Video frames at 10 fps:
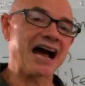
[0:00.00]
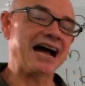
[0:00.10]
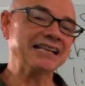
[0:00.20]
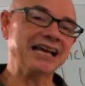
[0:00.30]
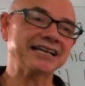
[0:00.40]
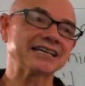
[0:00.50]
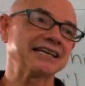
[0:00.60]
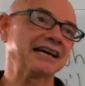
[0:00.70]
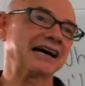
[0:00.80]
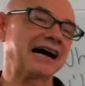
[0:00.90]
I like,
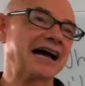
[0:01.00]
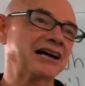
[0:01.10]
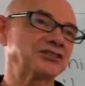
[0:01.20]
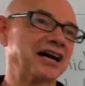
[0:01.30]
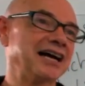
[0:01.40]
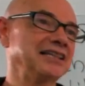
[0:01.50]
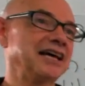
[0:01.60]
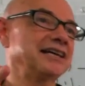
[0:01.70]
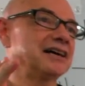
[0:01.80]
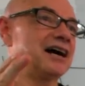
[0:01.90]
actually, I
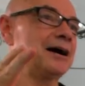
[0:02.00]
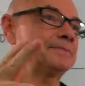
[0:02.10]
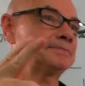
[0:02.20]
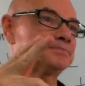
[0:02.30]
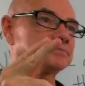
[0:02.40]
like um,